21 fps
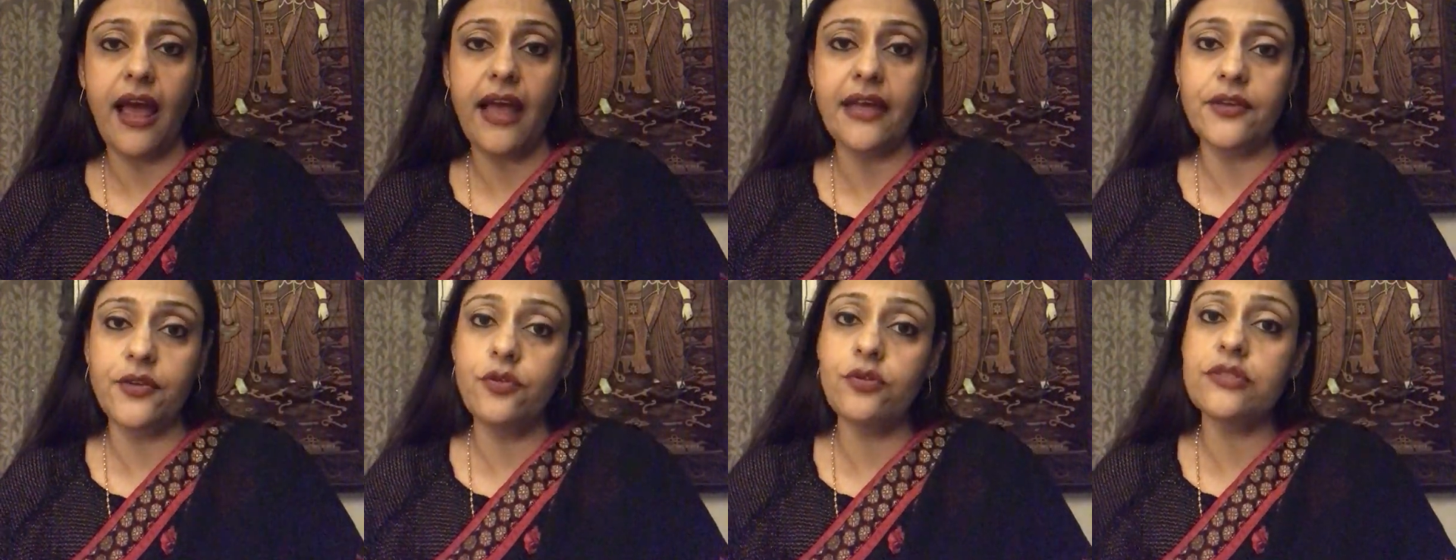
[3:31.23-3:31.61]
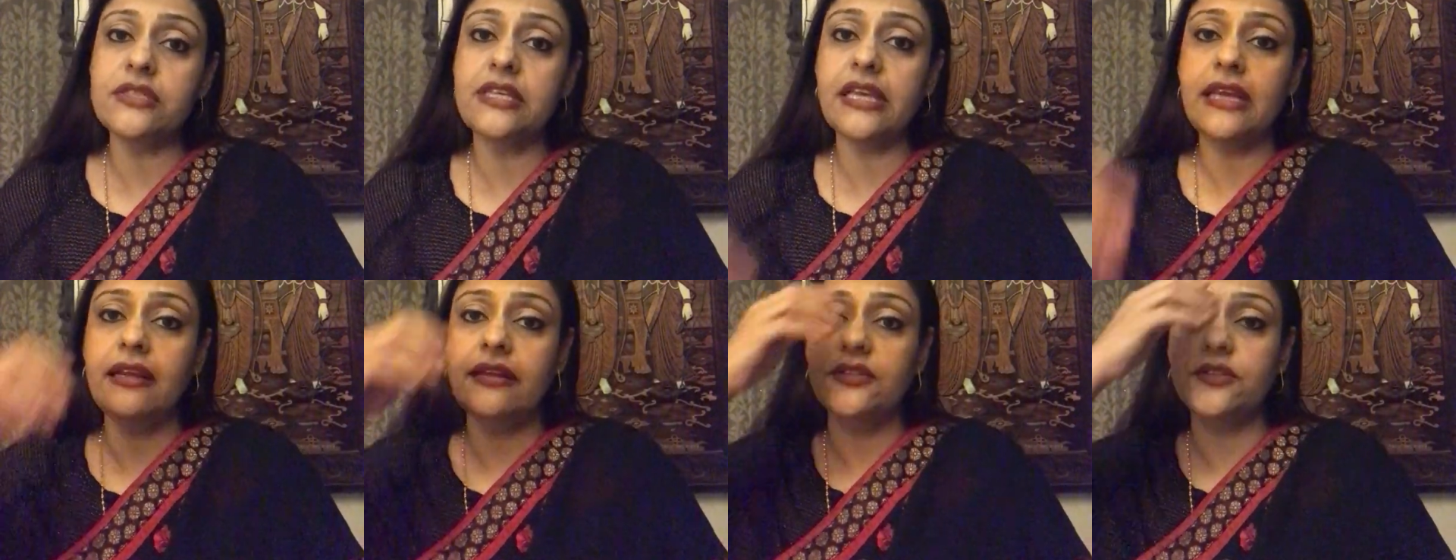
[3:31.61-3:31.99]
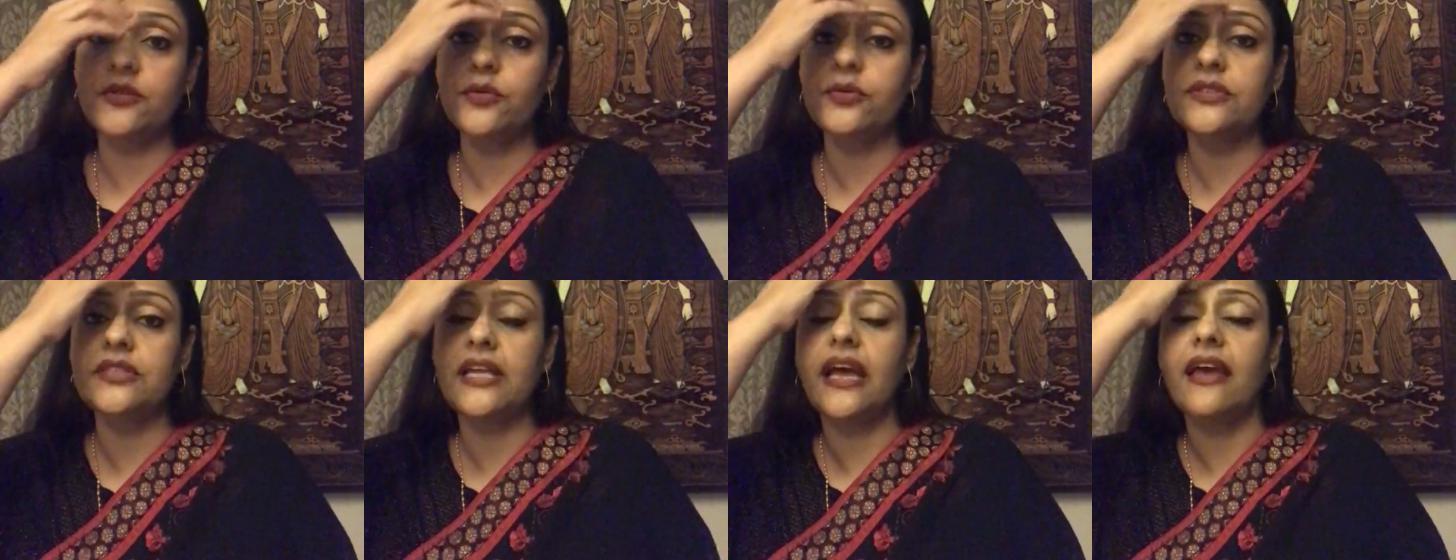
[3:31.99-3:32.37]
I do see
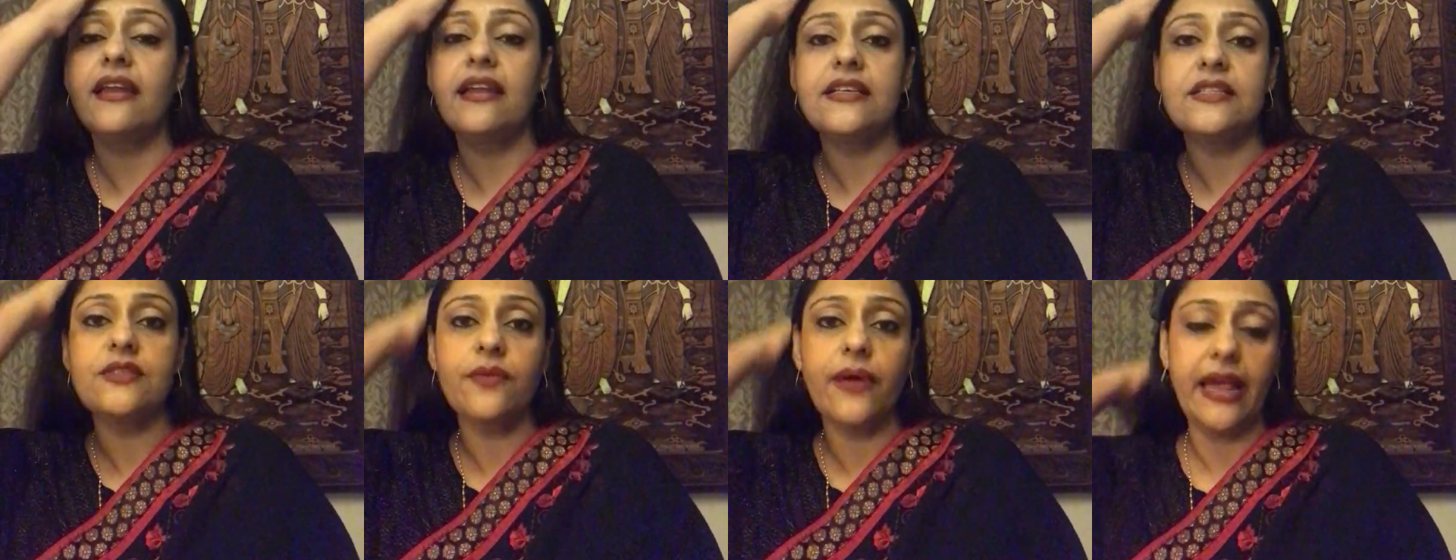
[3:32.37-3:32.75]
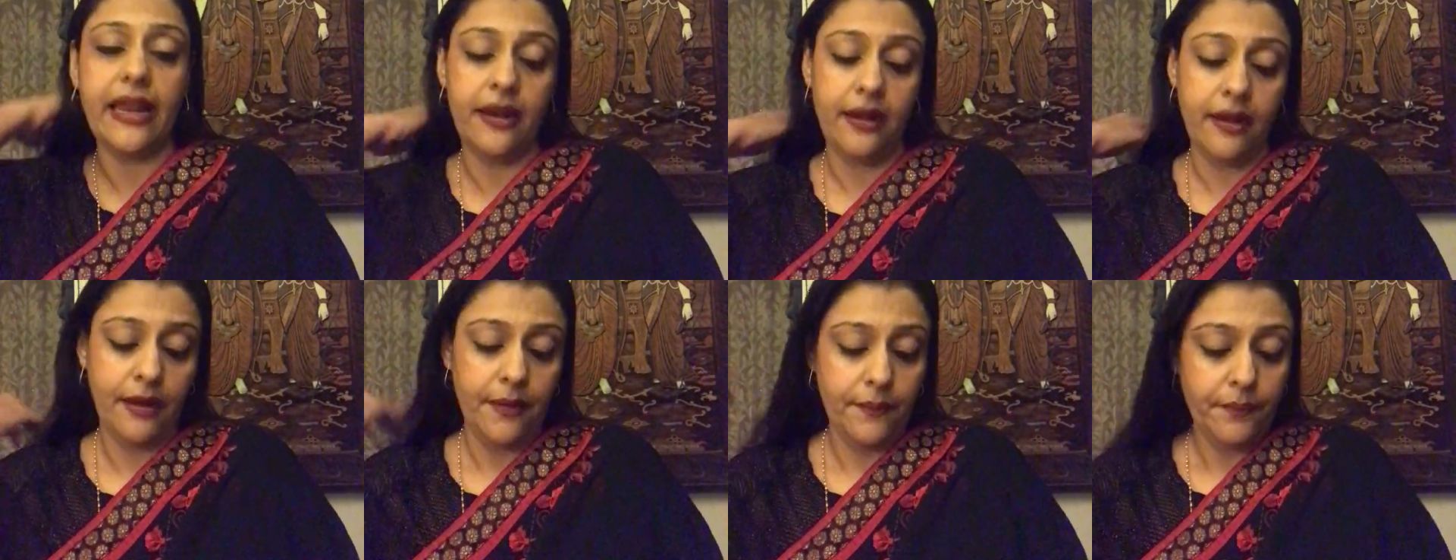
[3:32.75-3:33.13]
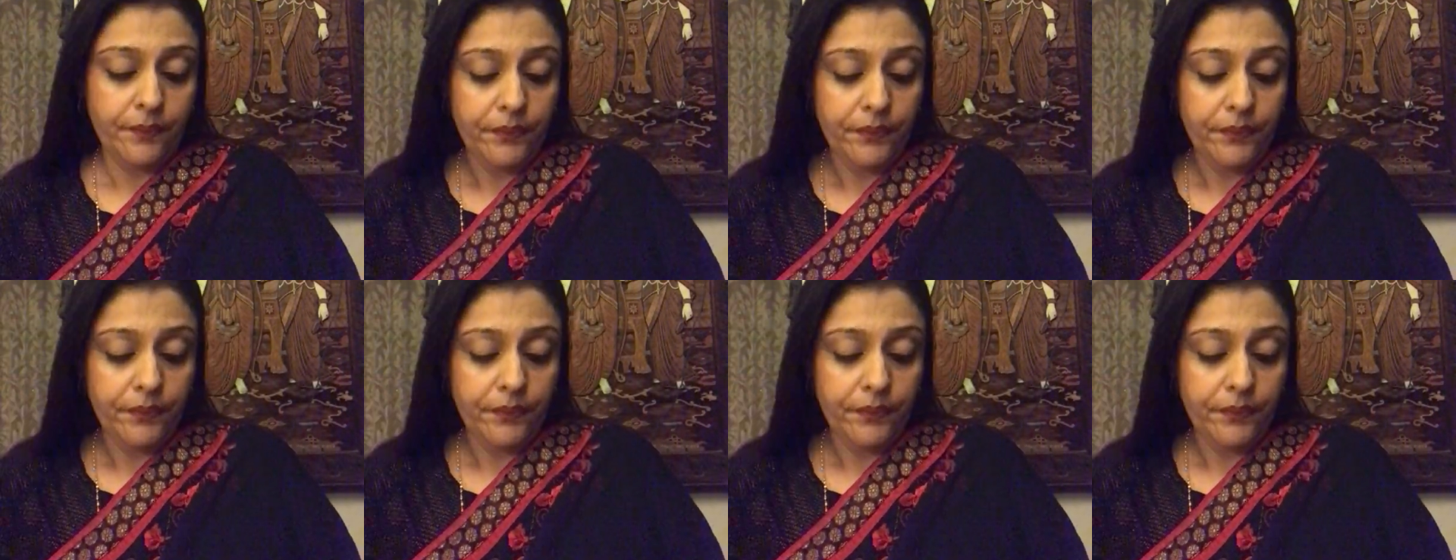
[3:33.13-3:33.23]
issues there as well.